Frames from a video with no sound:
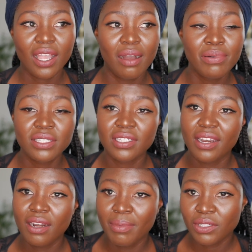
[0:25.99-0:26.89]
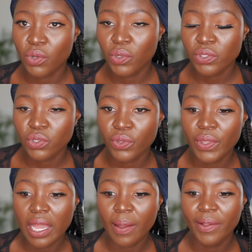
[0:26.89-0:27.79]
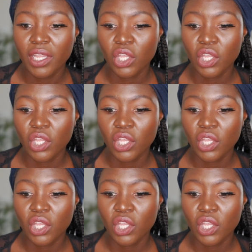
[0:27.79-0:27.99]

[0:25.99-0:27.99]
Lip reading: couple's channel but also the